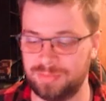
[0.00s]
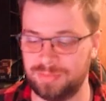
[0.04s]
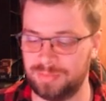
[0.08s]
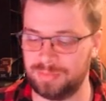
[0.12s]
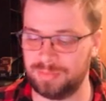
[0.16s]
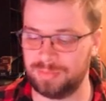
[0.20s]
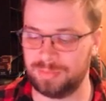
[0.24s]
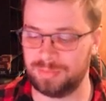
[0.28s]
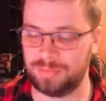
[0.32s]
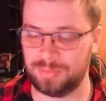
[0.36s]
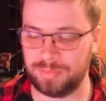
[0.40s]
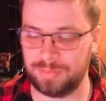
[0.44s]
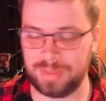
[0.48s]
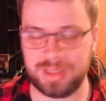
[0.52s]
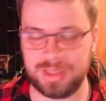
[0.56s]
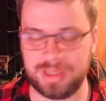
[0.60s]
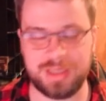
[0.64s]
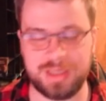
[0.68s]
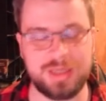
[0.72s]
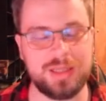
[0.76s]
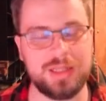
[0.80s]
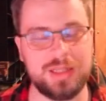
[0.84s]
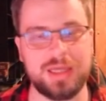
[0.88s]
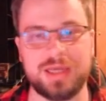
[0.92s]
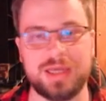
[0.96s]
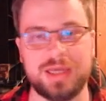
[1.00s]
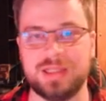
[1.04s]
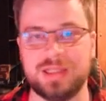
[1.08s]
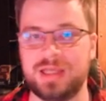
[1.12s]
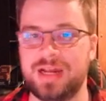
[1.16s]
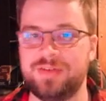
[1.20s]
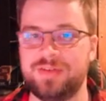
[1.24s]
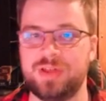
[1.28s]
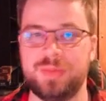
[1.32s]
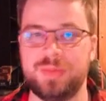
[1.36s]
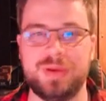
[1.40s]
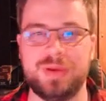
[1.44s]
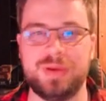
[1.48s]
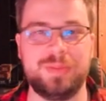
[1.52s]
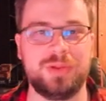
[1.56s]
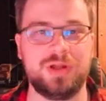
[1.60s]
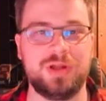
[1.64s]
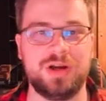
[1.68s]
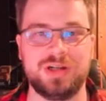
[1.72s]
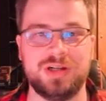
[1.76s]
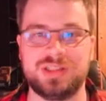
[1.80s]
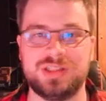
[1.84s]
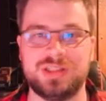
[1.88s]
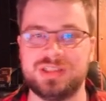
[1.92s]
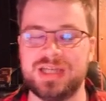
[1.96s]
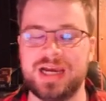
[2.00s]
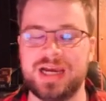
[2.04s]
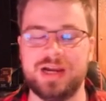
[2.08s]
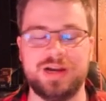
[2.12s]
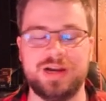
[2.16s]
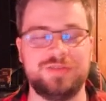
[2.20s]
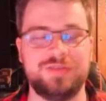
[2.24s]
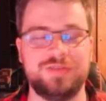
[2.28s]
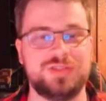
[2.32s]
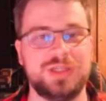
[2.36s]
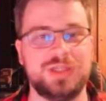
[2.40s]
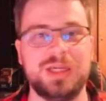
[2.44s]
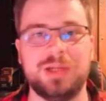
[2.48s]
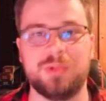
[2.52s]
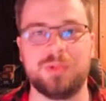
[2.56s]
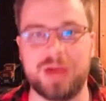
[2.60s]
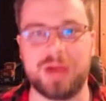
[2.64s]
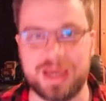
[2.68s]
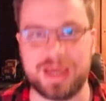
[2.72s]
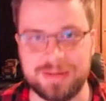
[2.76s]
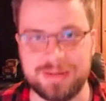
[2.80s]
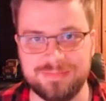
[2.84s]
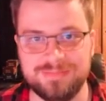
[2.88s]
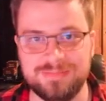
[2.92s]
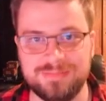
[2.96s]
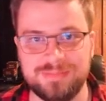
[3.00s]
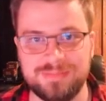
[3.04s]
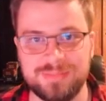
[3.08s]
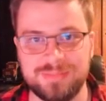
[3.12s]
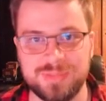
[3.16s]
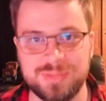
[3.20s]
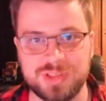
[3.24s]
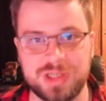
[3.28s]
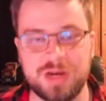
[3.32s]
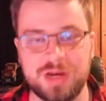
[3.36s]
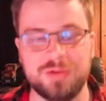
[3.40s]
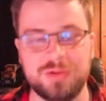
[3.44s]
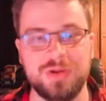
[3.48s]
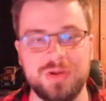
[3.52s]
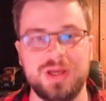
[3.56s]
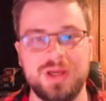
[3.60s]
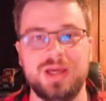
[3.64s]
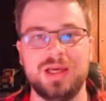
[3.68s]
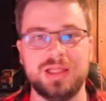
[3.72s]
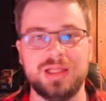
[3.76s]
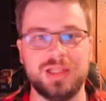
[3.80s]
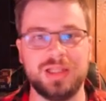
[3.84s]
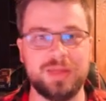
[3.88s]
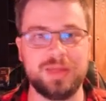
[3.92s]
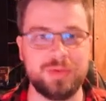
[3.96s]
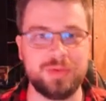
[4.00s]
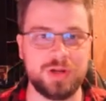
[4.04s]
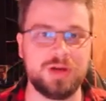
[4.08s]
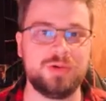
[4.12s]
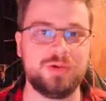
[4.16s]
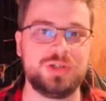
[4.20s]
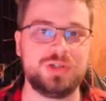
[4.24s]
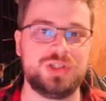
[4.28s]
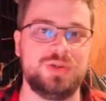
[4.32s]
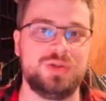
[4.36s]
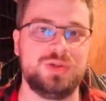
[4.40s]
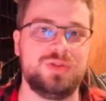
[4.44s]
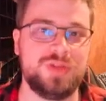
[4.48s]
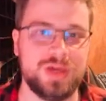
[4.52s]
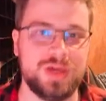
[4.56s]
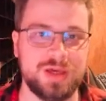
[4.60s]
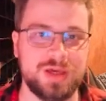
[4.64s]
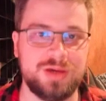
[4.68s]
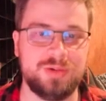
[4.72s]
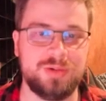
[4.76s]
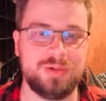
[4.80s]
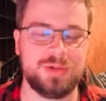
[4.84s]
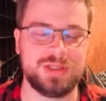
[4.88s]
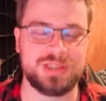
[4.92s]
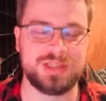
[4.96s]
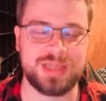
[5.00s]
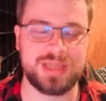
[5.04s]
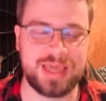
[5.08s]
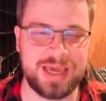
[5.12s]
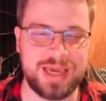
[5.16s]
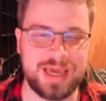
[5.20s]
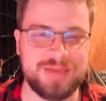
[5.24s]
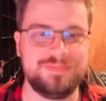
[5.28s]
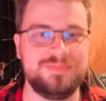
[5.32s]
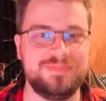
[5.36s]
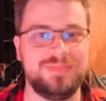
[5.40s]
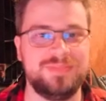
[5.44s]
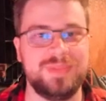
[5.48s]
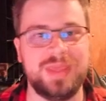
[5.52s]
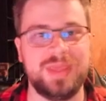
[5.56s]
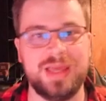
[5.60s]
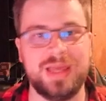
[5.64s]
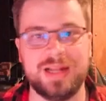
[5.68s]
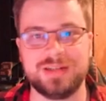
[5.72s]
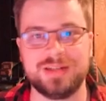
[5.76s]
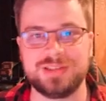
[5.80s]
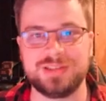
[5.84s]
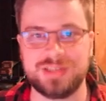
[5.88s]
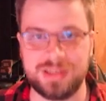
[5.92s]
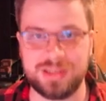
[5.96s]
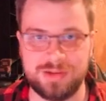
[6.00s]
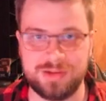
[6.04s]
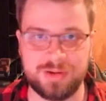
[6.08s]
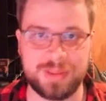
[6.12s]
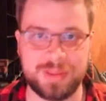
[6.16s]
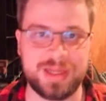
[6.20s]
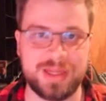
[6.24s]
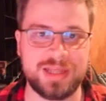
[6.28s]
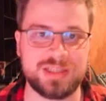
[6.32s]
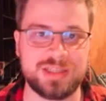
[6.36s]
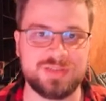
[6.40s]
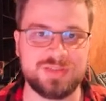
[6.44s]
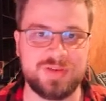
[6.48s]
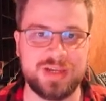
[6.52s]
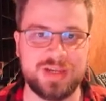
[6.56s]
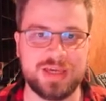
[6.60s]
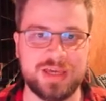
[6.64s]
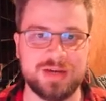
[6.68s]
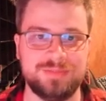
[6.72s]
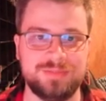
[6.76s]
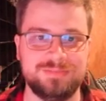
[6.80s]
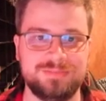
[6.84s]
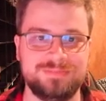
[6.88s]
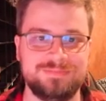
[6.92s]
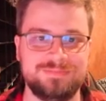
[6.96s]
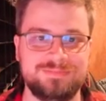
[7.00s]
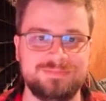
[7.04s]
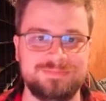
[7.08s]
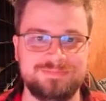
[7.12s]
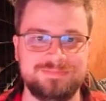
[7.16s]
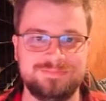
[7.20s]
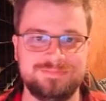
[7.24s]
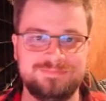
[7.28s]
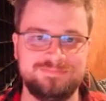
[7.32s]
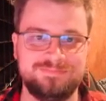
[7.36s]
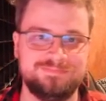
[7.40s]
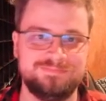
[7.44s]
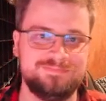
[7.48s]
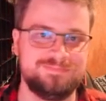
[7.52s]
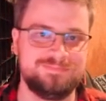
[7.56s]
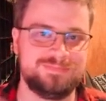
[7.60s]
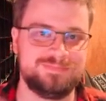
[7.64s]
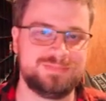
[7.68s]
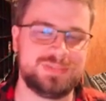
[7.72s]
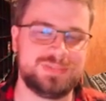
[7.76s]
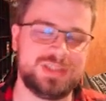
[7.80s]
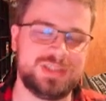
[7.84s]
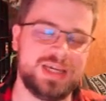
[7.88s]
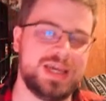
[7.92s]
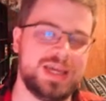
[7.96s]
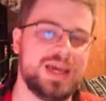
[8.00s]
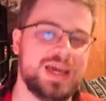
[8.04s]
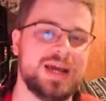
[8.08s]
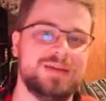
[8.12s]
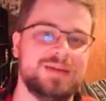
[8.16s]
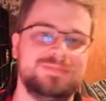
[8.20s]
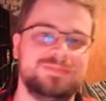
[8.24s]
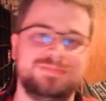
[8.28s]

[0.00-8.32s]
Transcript: me and like a lot of other people are tired of seeing red. So let me know what you think once again, and I'll see you on the next video. Take care.